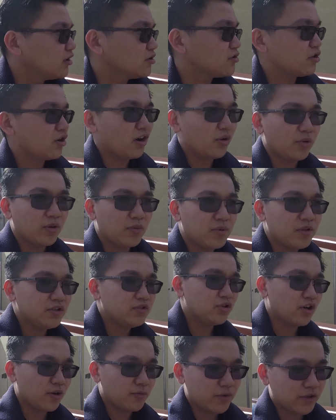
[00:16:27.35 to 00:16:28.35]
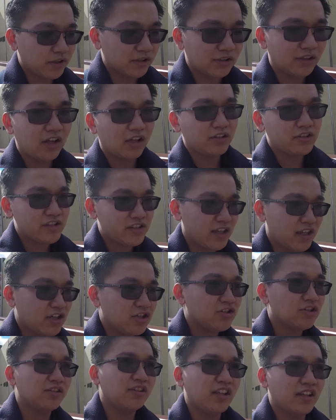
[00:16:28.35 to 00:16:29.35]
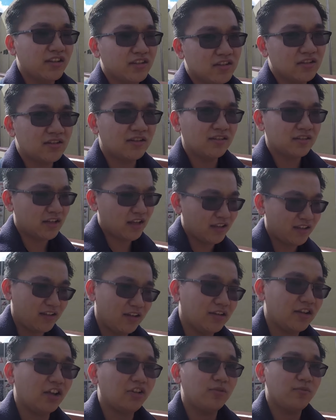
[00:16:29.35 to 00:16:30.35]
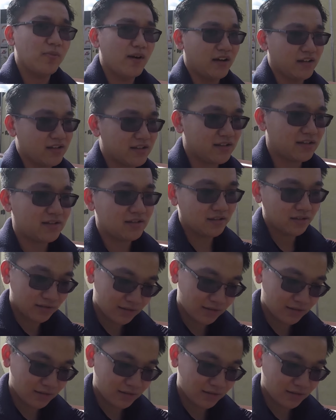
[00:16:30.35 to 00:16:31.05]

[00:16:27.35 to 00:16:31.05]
So I will be dropping at another station, then take another bus.